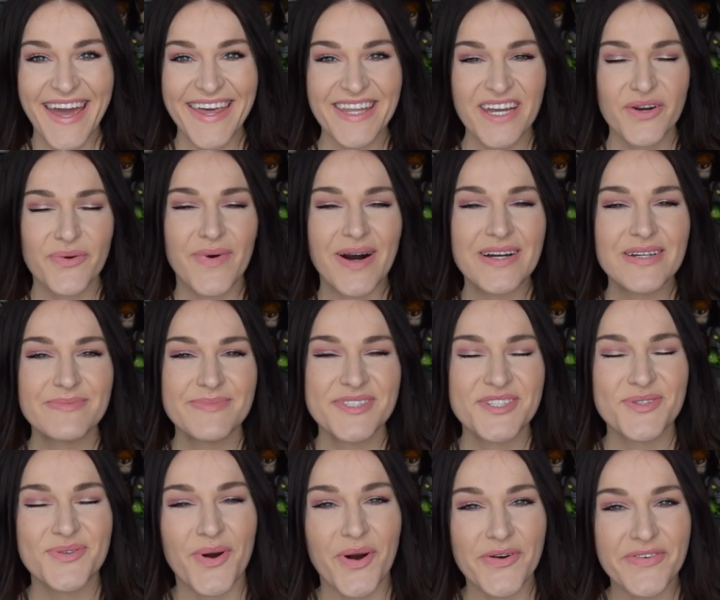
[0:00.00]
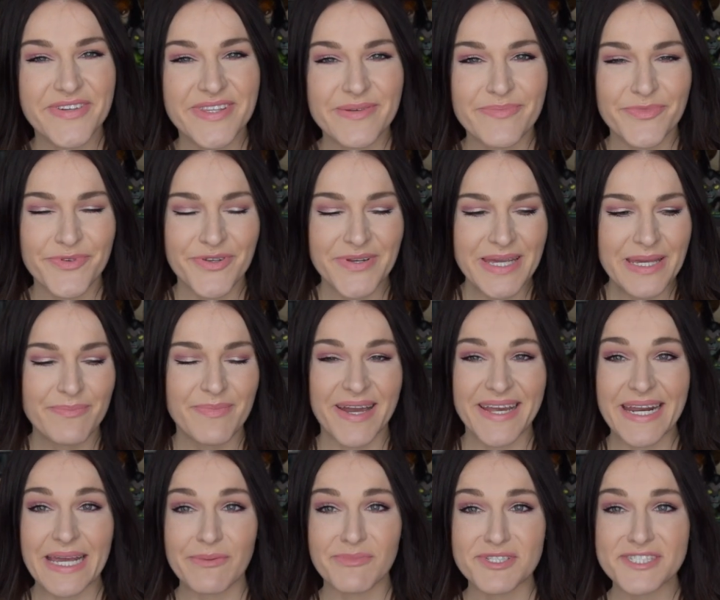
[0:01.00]
there, welcome to Over the Moony. My
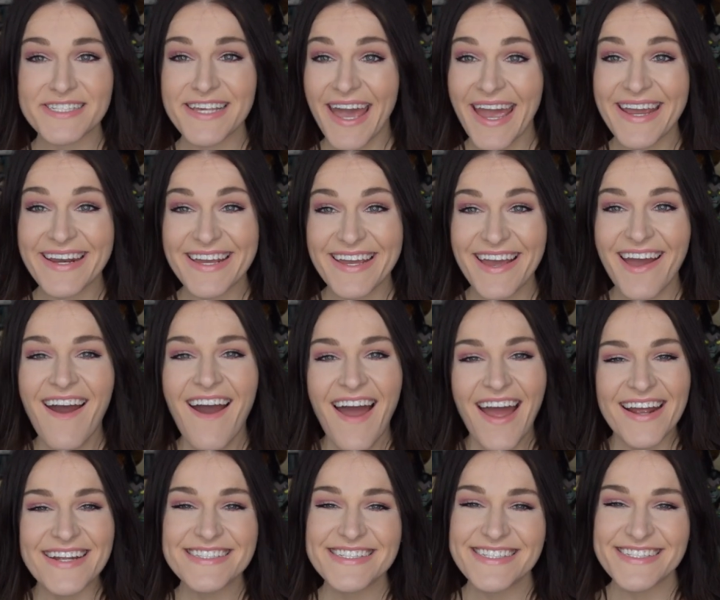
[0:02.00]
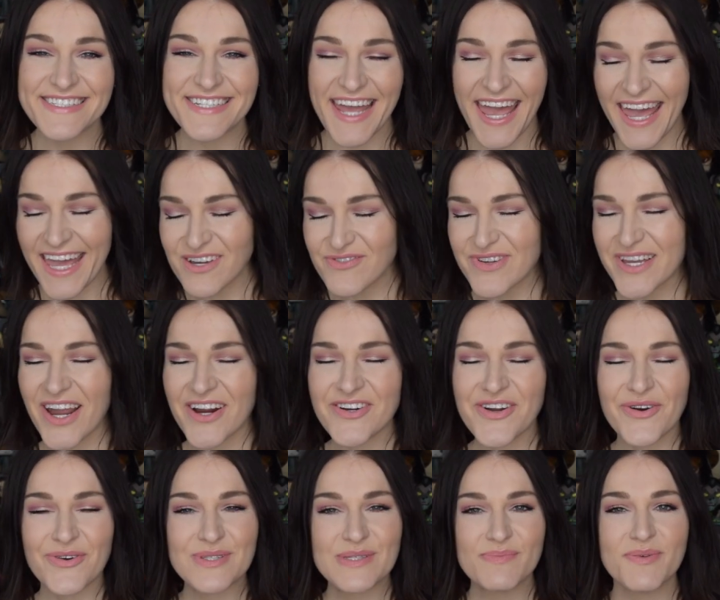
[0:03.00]
name is Katie, and today we are
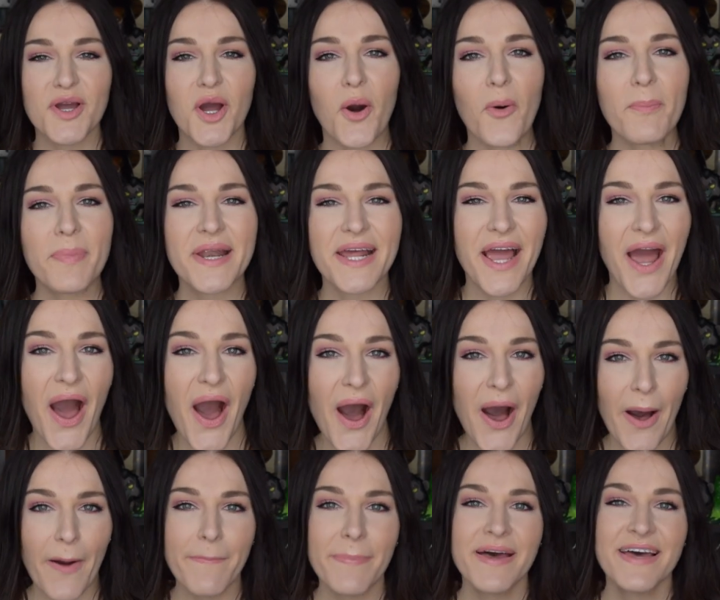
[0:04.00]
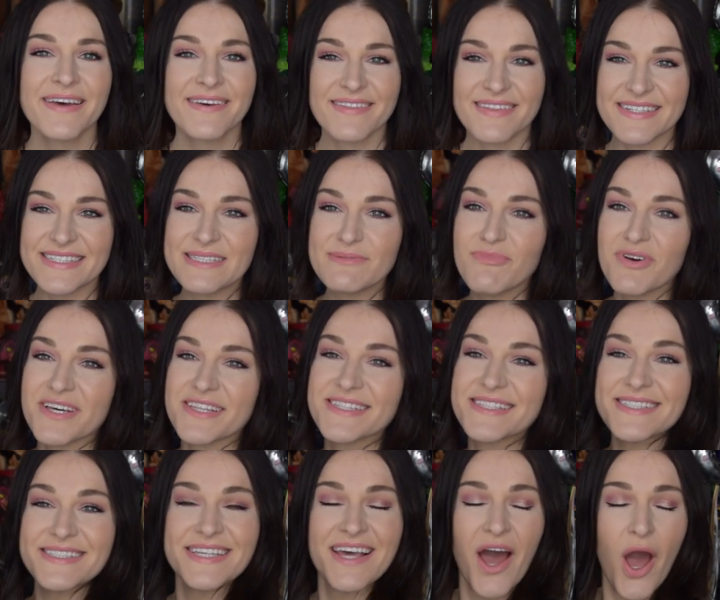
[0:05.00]
going to be opening up this
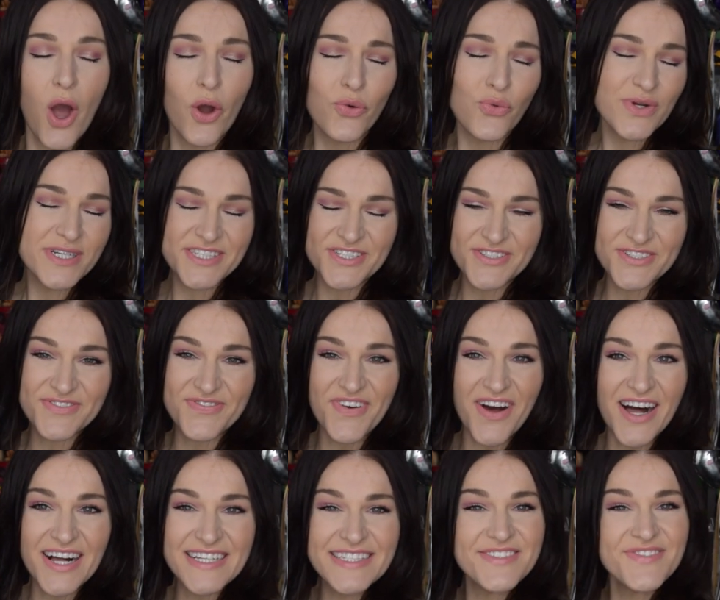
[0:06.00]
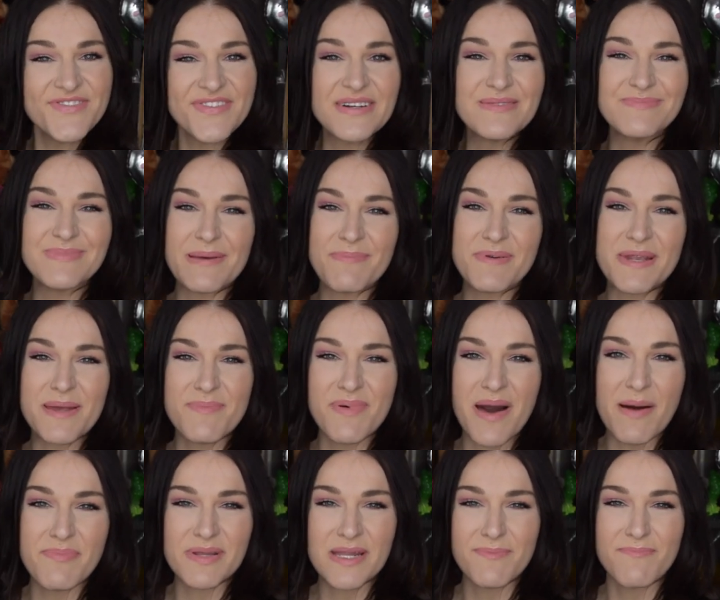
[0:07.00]
month's Wizard's Vault from Bibbidi
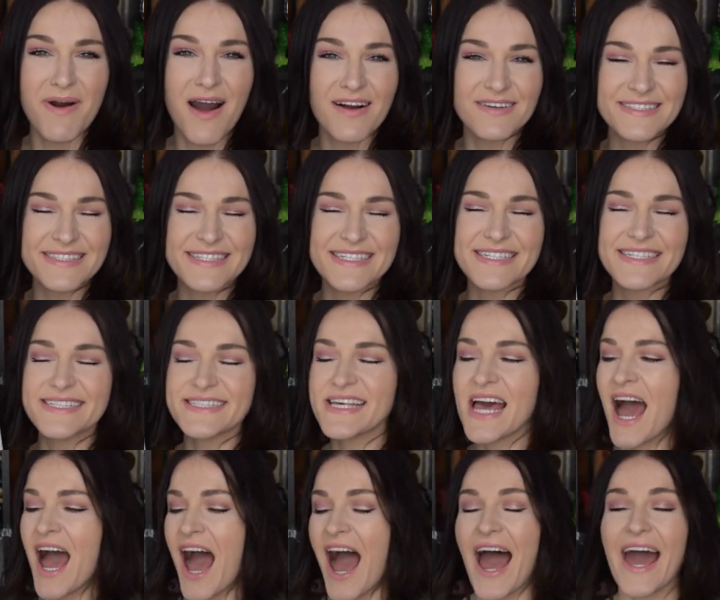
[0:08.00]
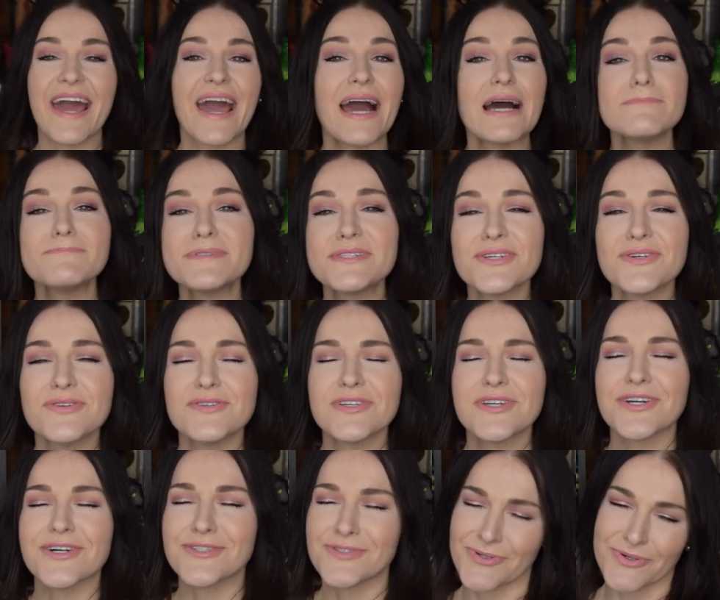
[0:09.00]
Bobbidi Boxes. I
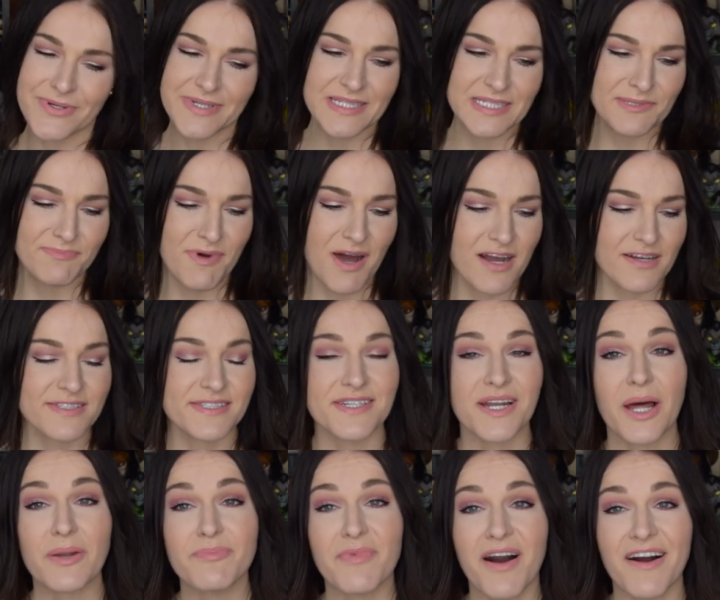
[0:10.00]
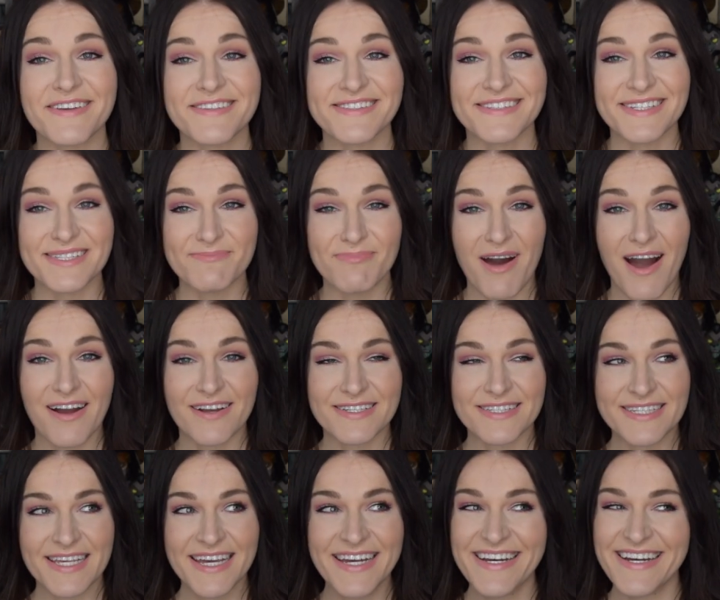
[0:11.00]
absolutely adore this box and unbox this
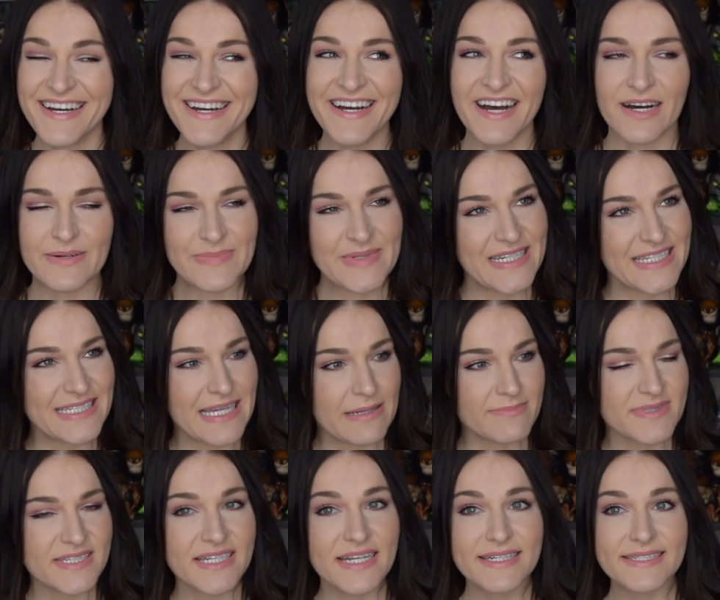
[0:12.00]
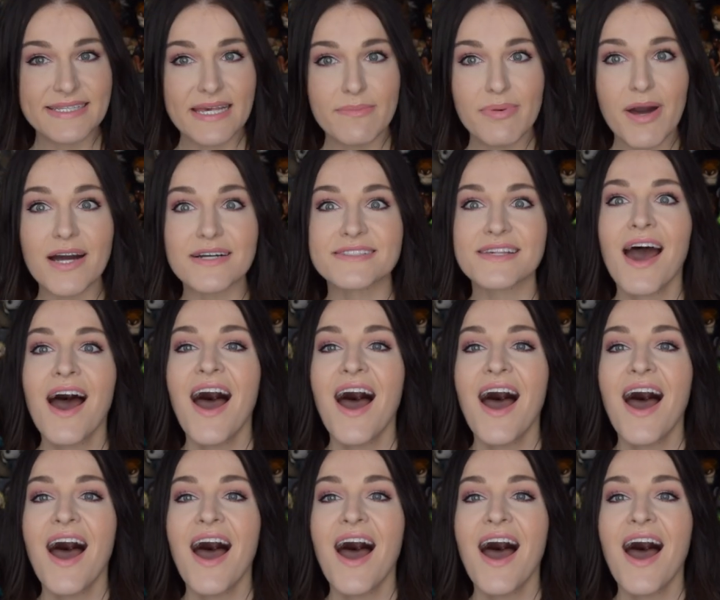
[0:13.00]
box. How many times can I say box?